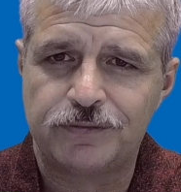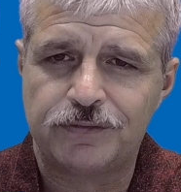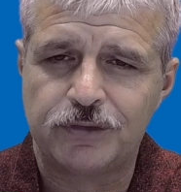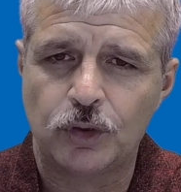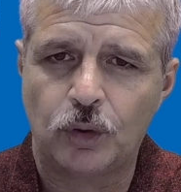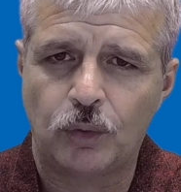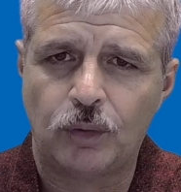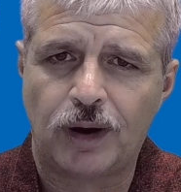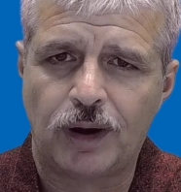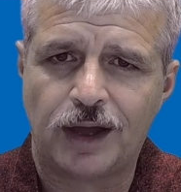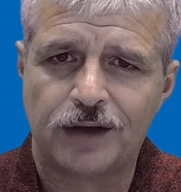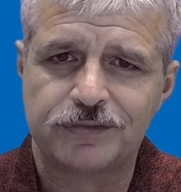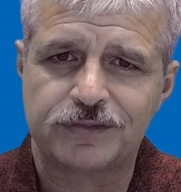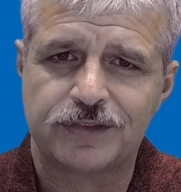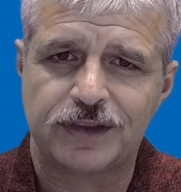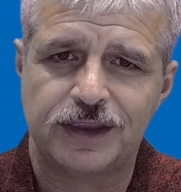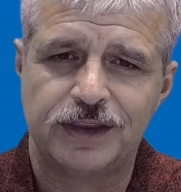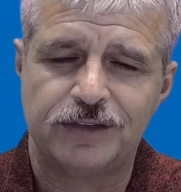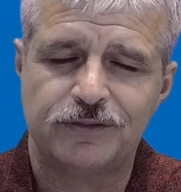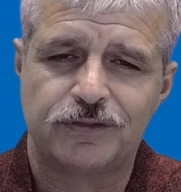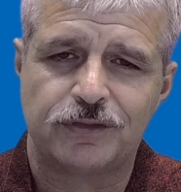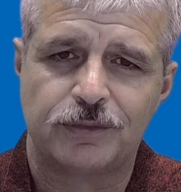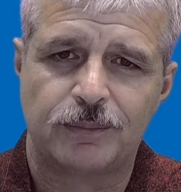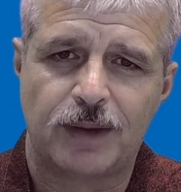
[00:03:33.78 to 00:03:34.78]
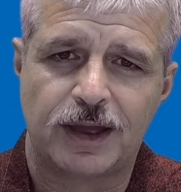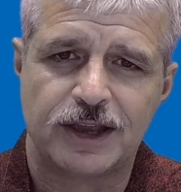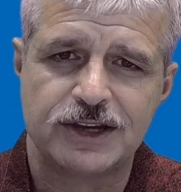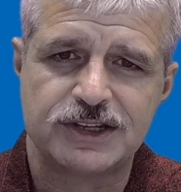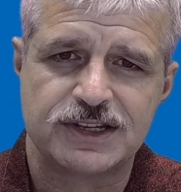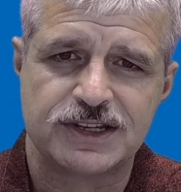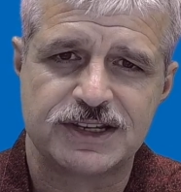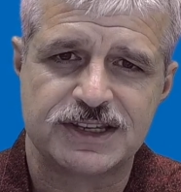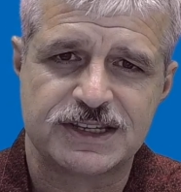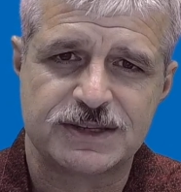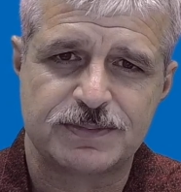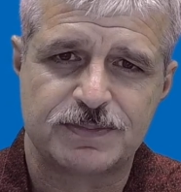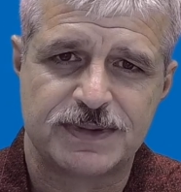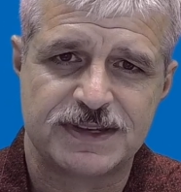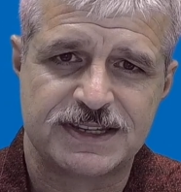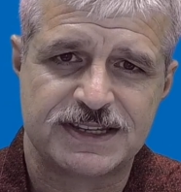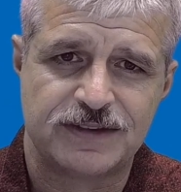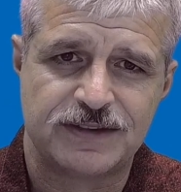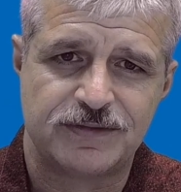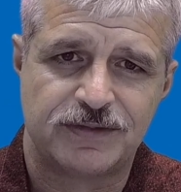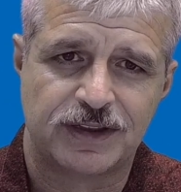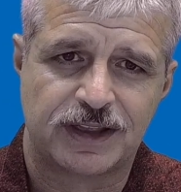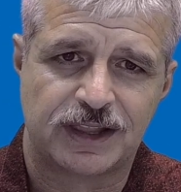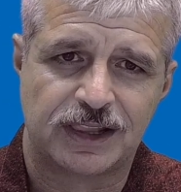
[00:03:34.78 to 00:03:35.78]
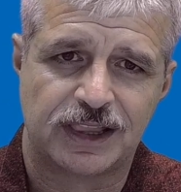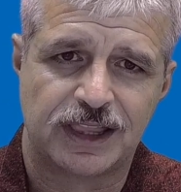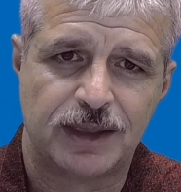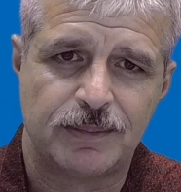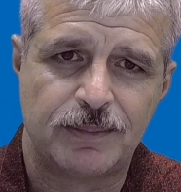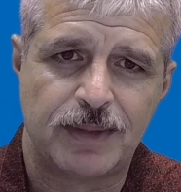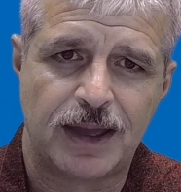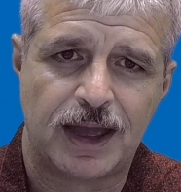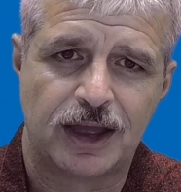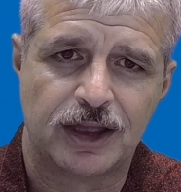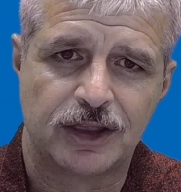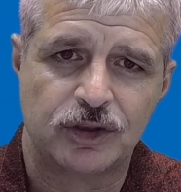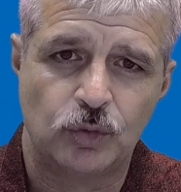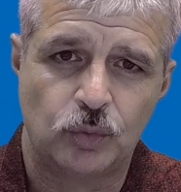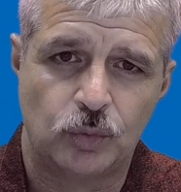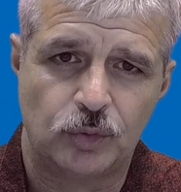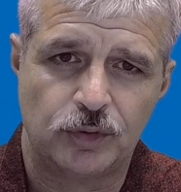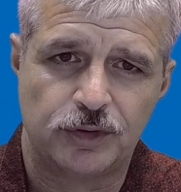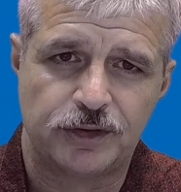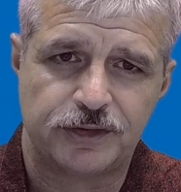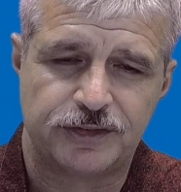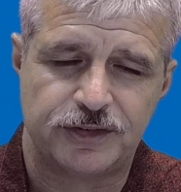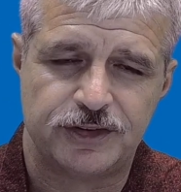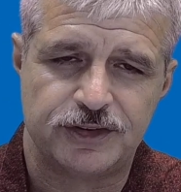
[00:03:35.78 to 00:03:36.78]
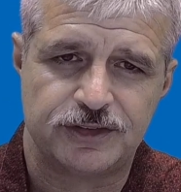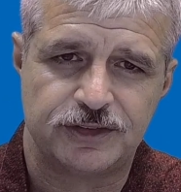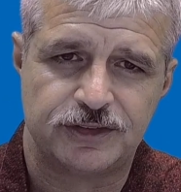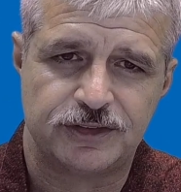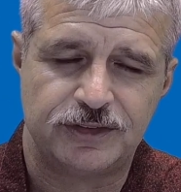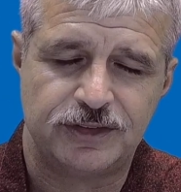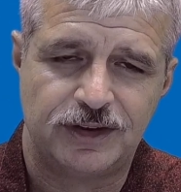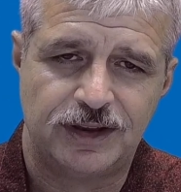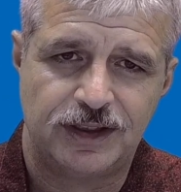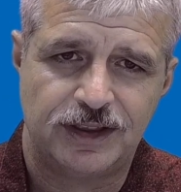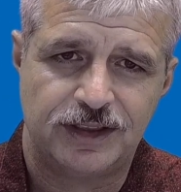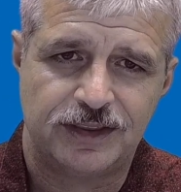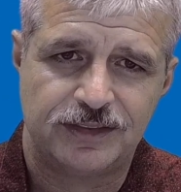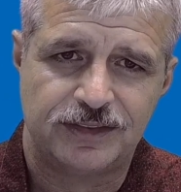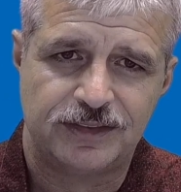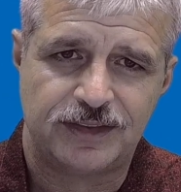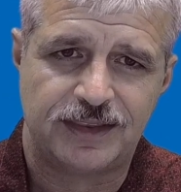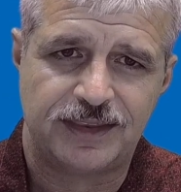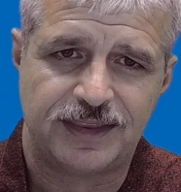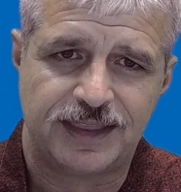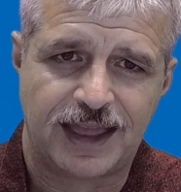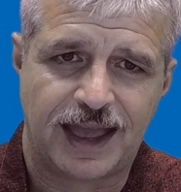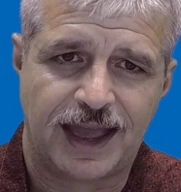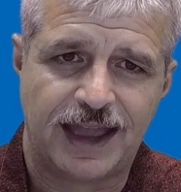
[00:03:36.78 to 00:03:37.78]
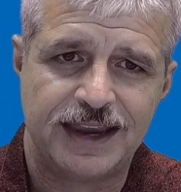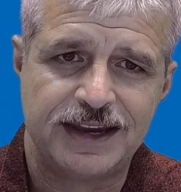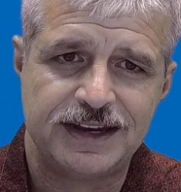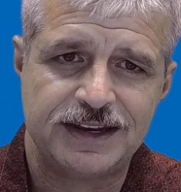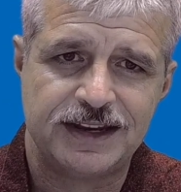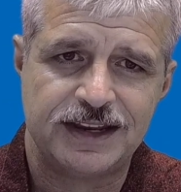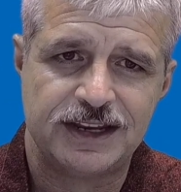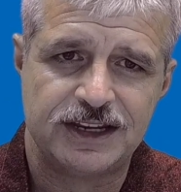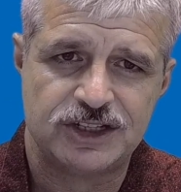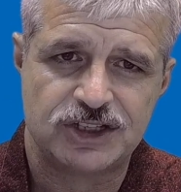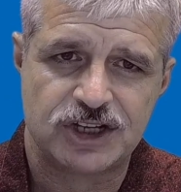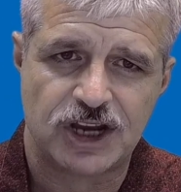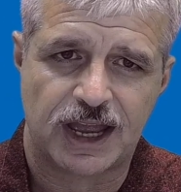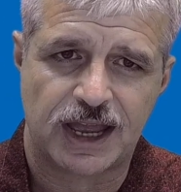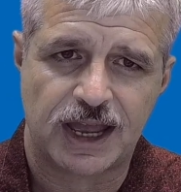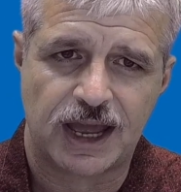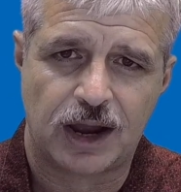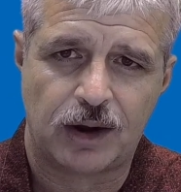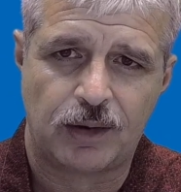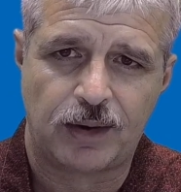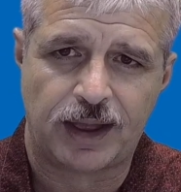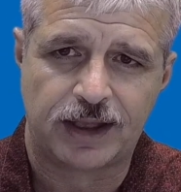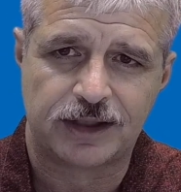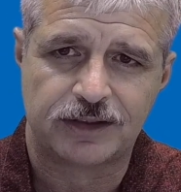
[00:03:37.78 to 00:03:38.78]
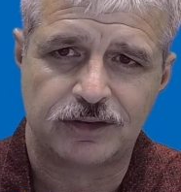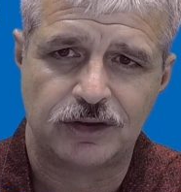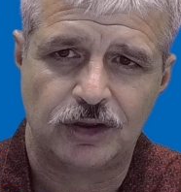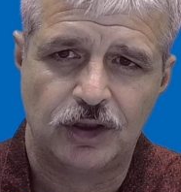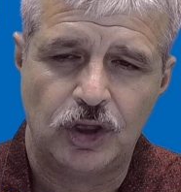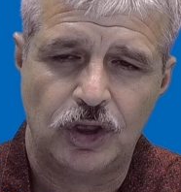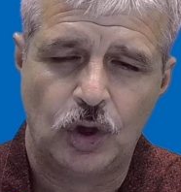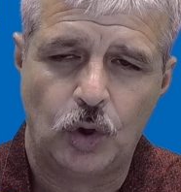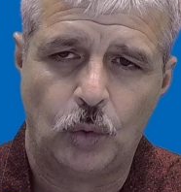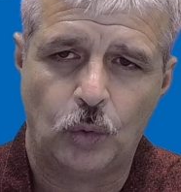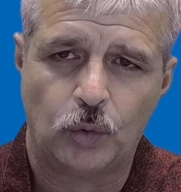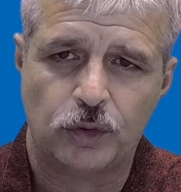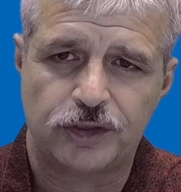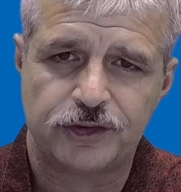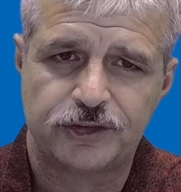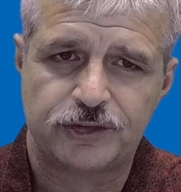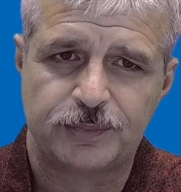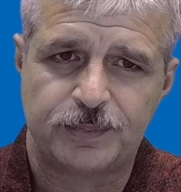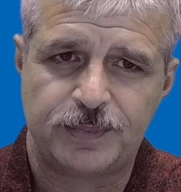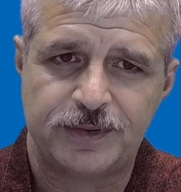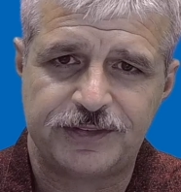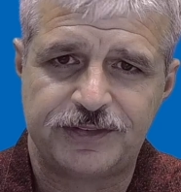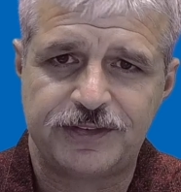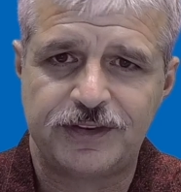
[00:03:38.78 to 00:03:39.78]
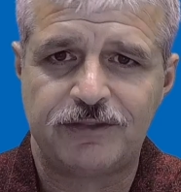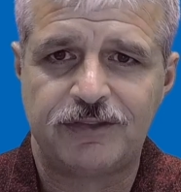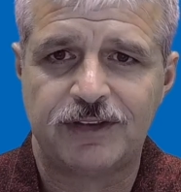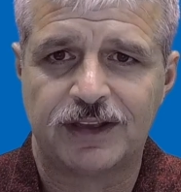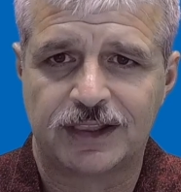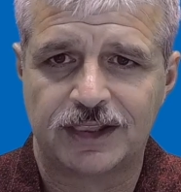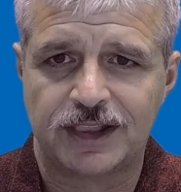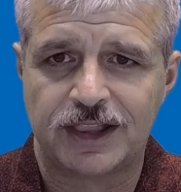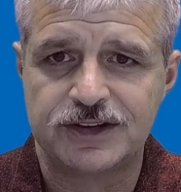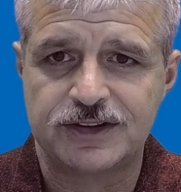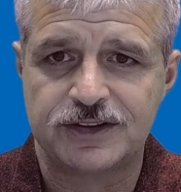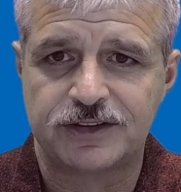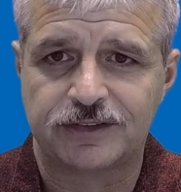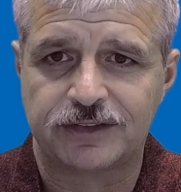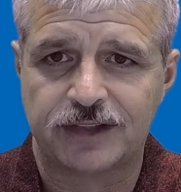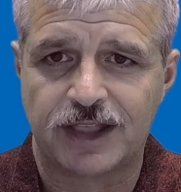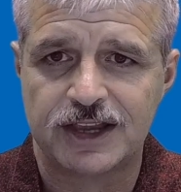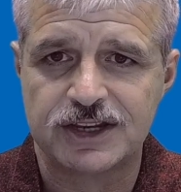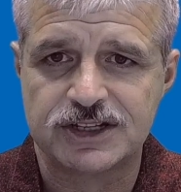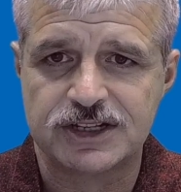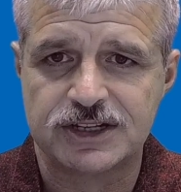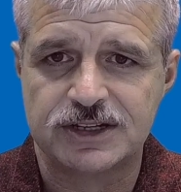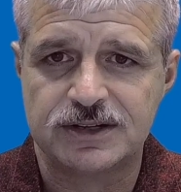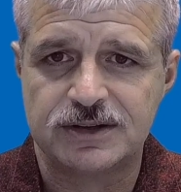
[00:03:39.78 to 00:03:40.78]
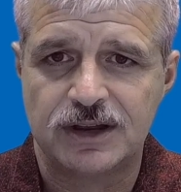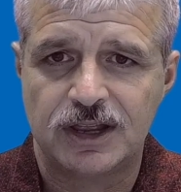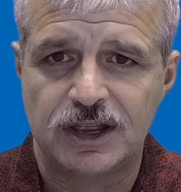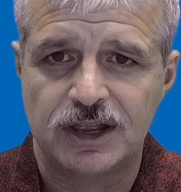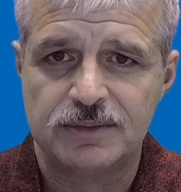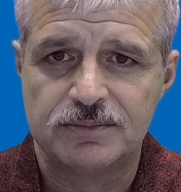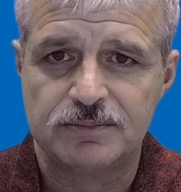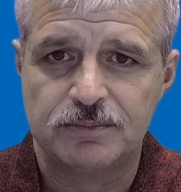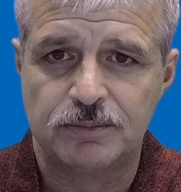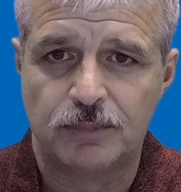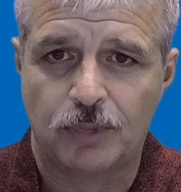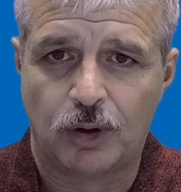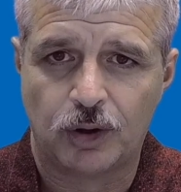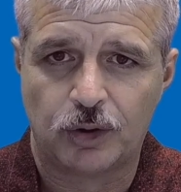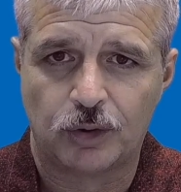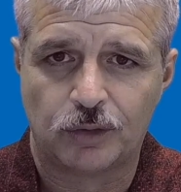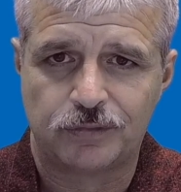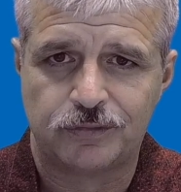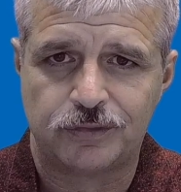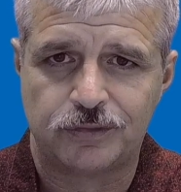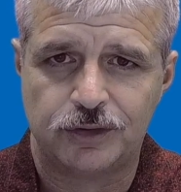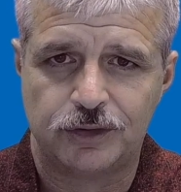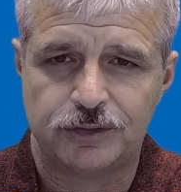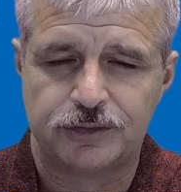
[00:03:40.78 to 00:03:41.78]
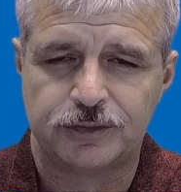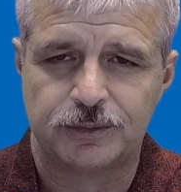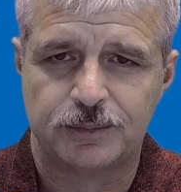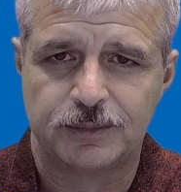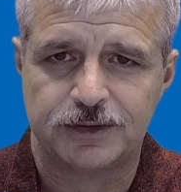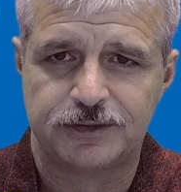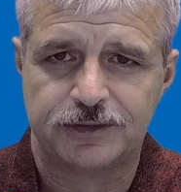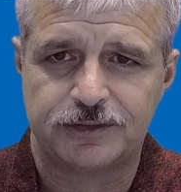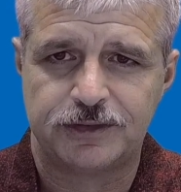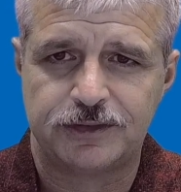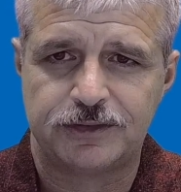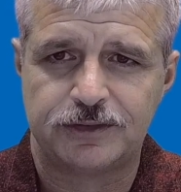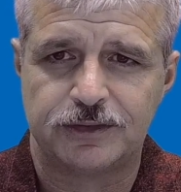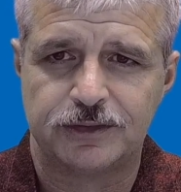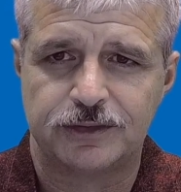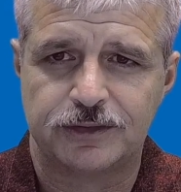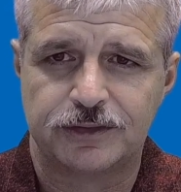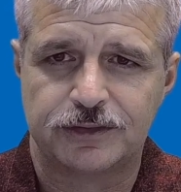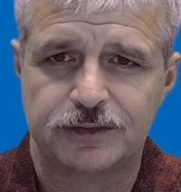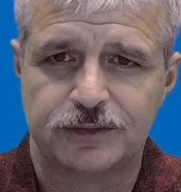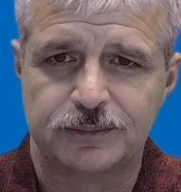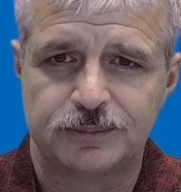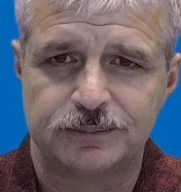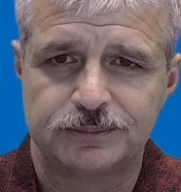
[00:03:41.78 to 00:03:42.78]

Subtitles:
you're after information specifically about your decision, then the ADJR Act or the specific legislation might offer you some assistance.